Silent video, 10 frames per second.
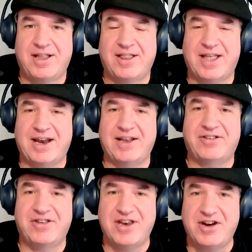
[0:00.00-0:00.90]
That
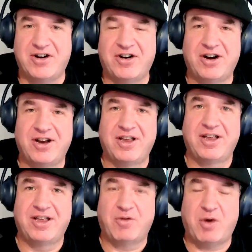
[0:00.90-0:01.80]
it's near,
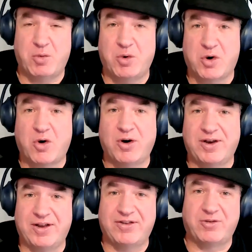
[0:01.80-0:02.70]
when we're recording
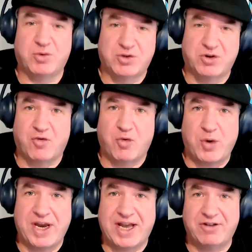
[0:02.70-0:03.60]
this, we're sort of a
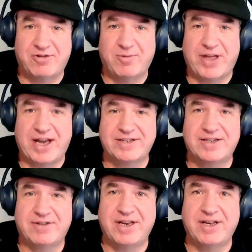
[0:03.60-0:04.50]
week out from
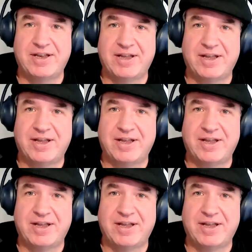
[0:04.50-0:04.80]
Thanksgiving.